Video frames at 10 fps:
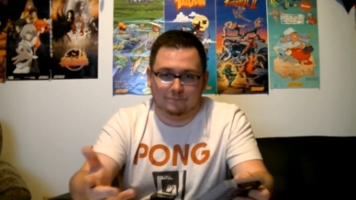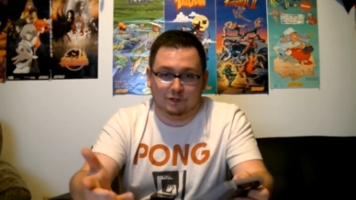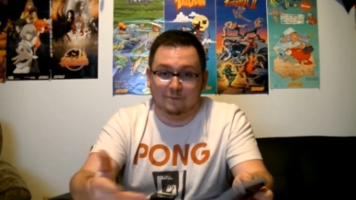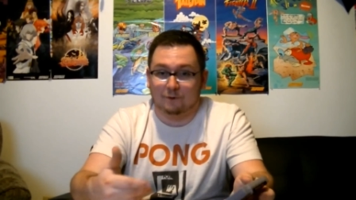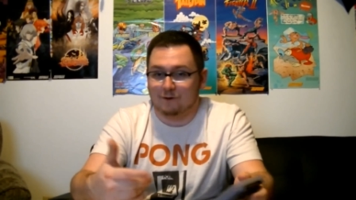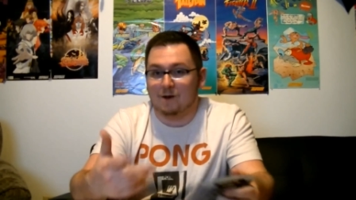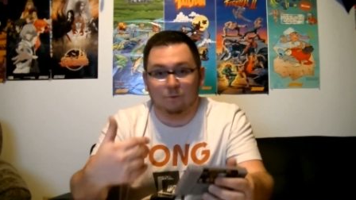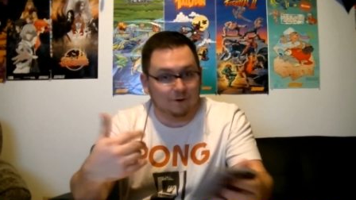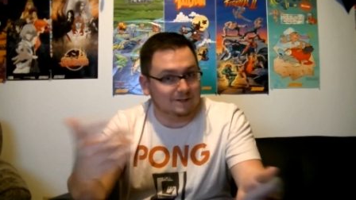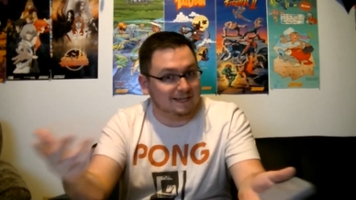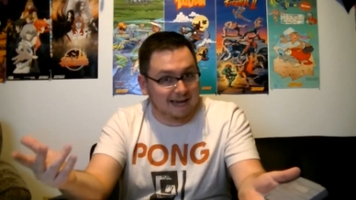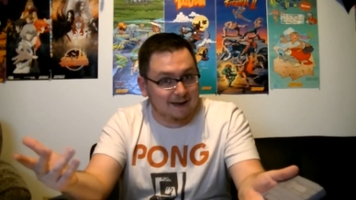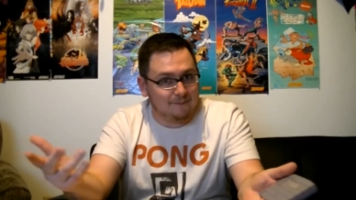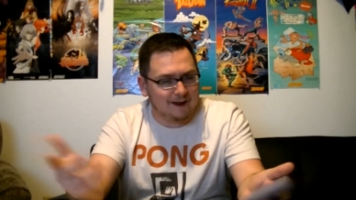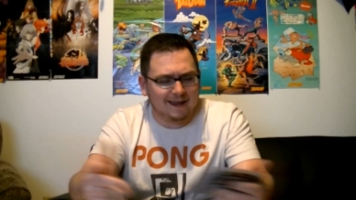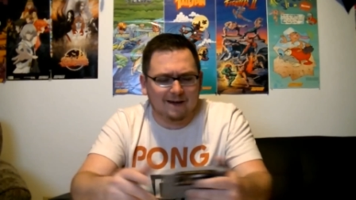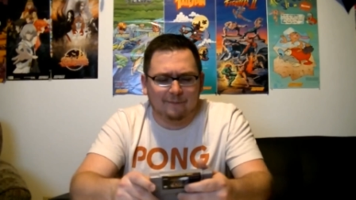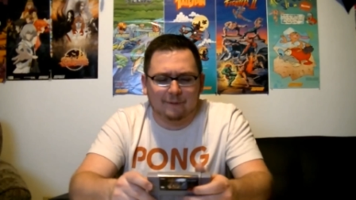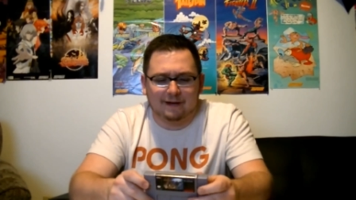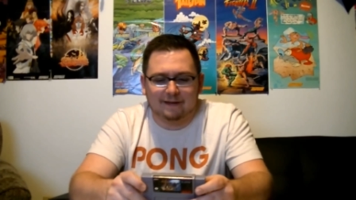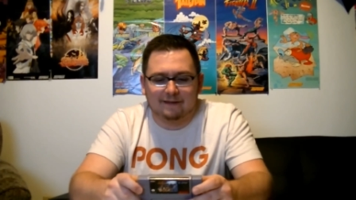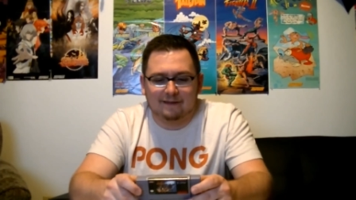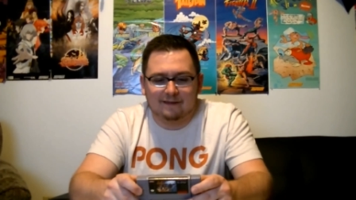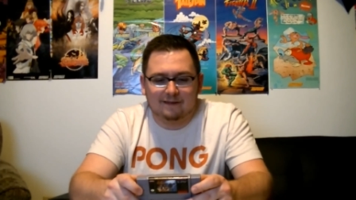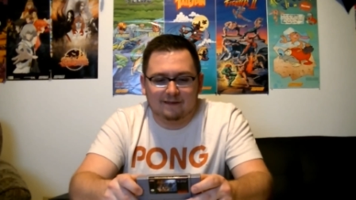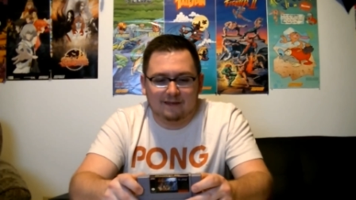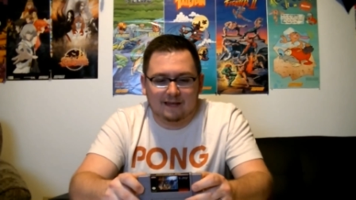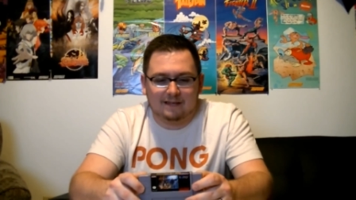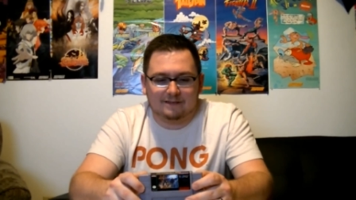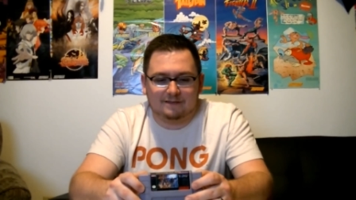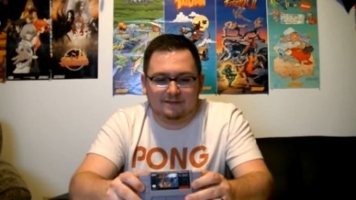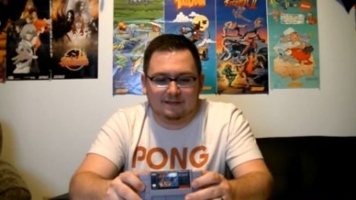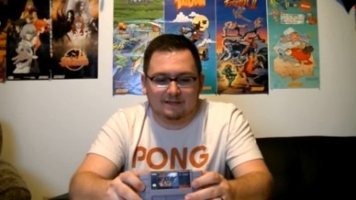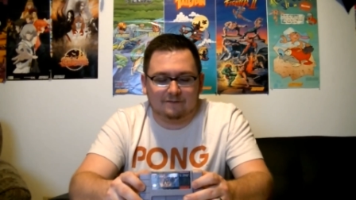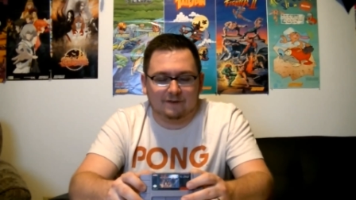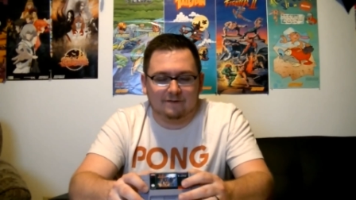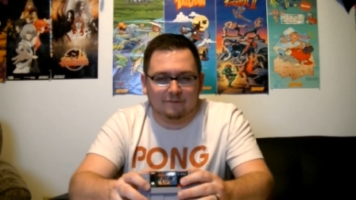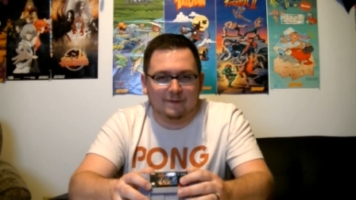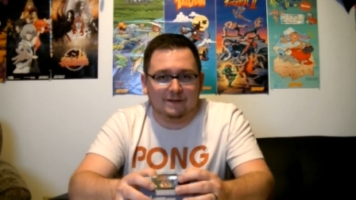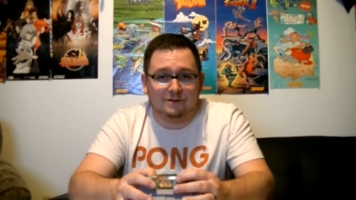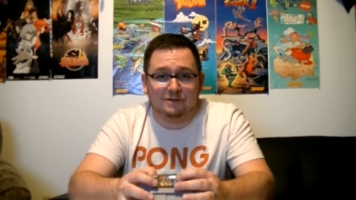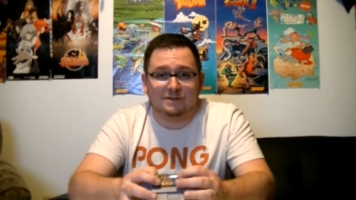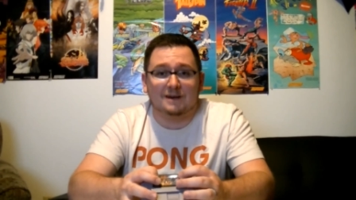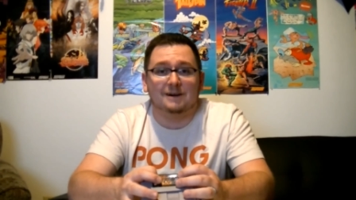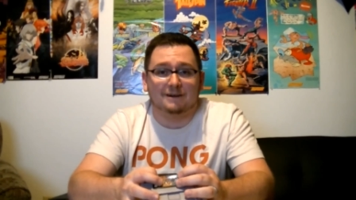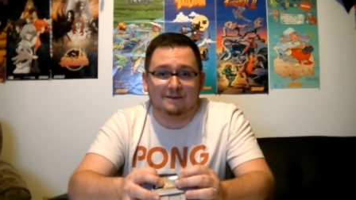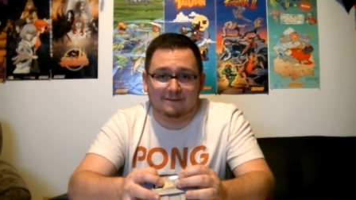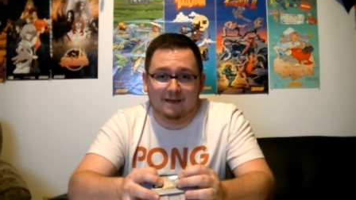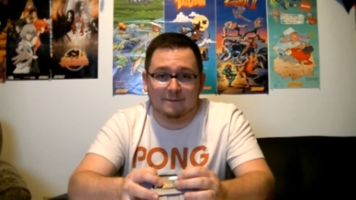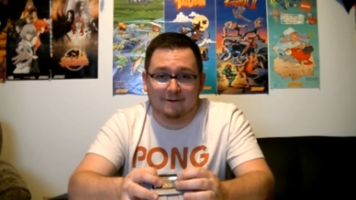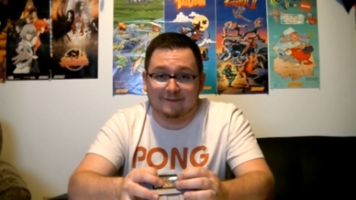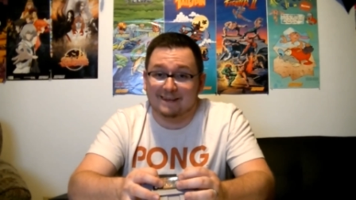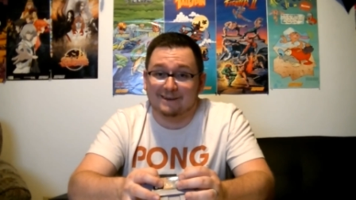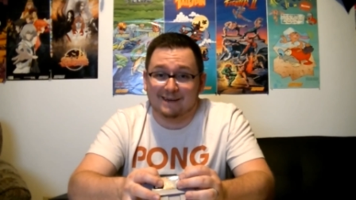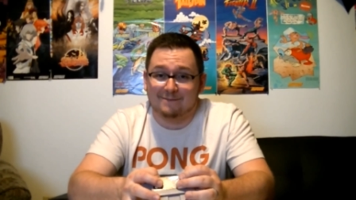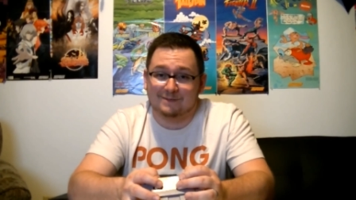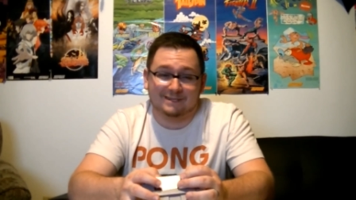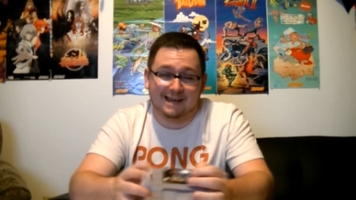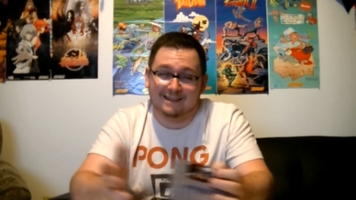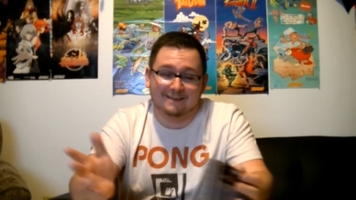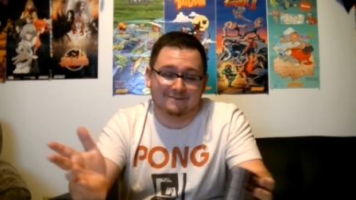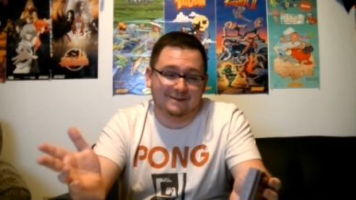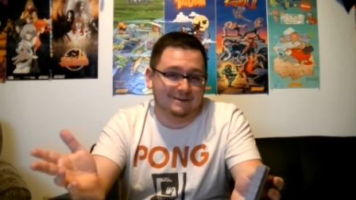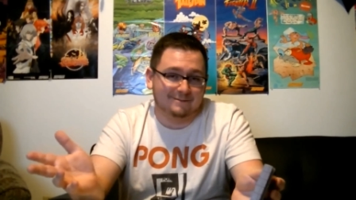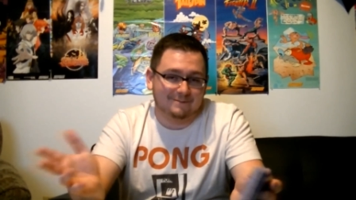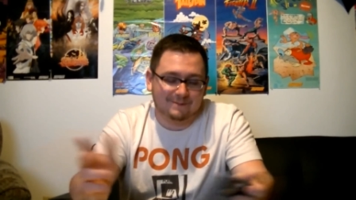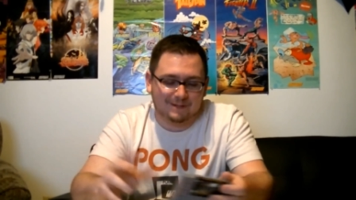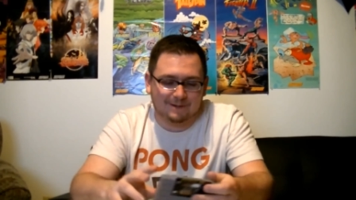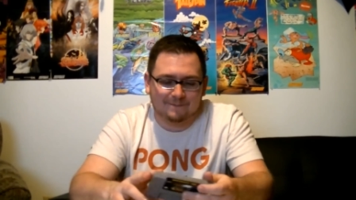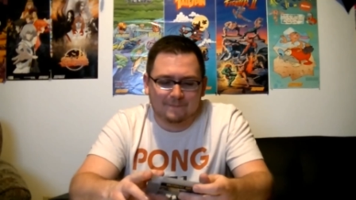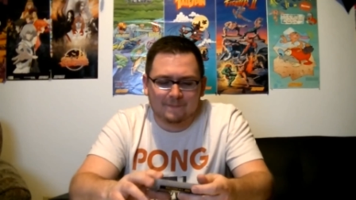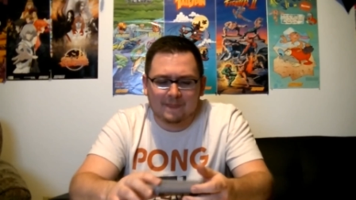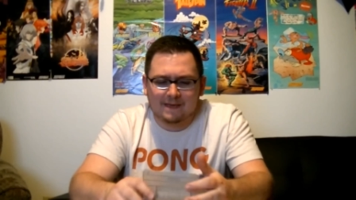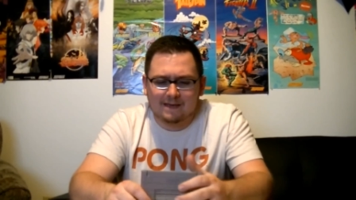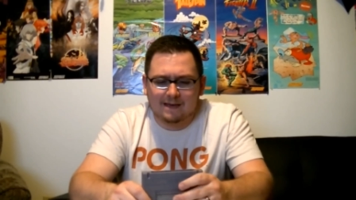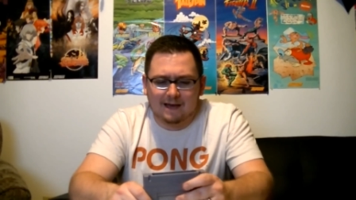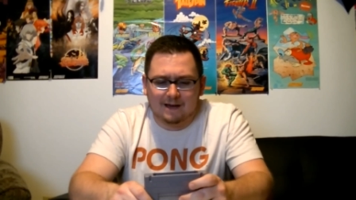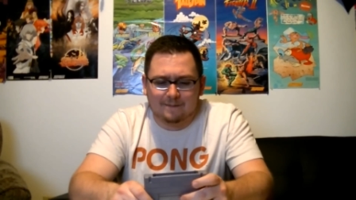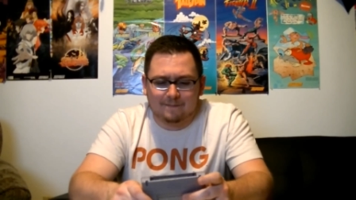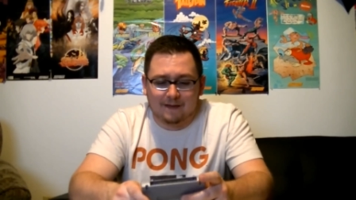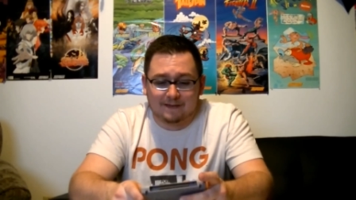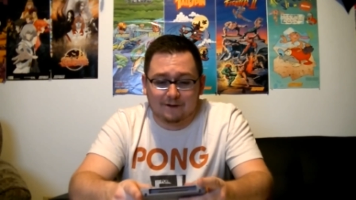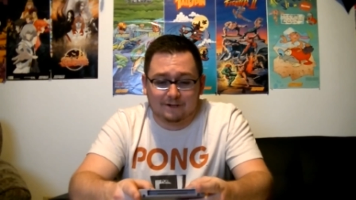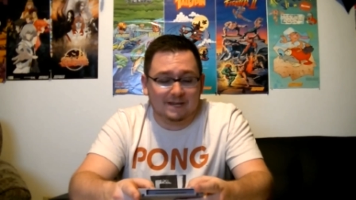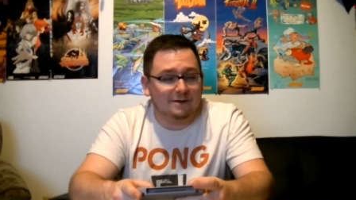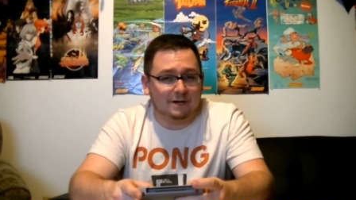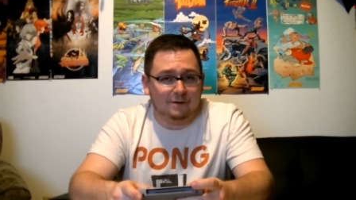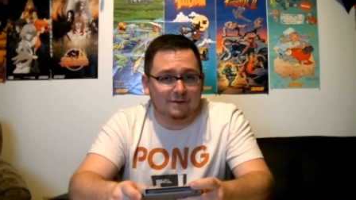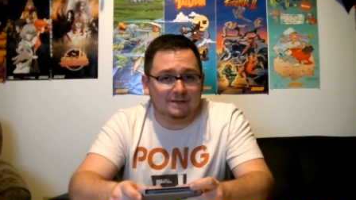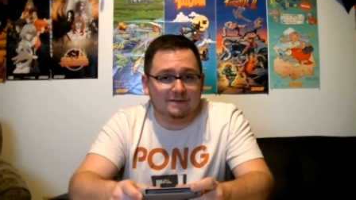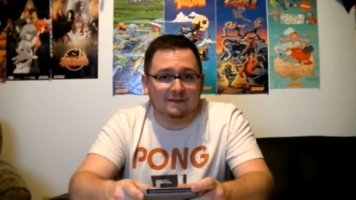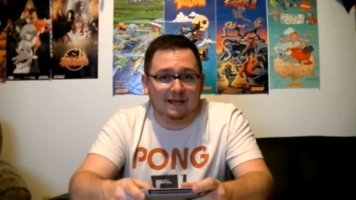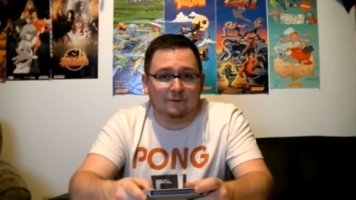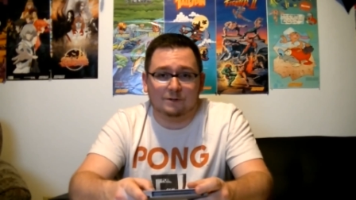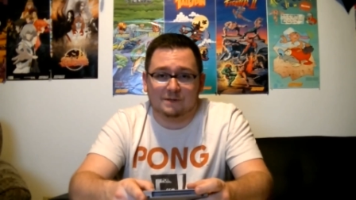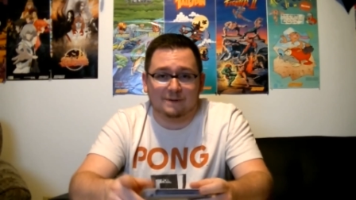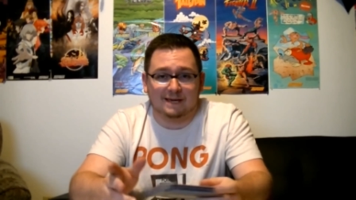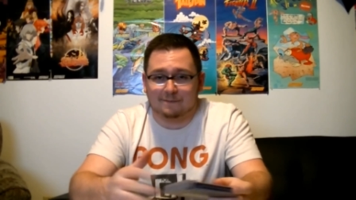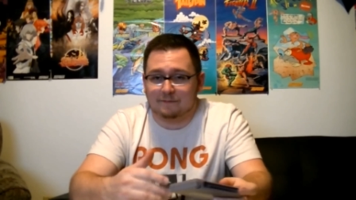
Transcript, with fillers: jumble around words like I am right now, but it's it's fun for me to just talk about video games, which I love to do. So. Um, I think I'll continue to do these, like once I pick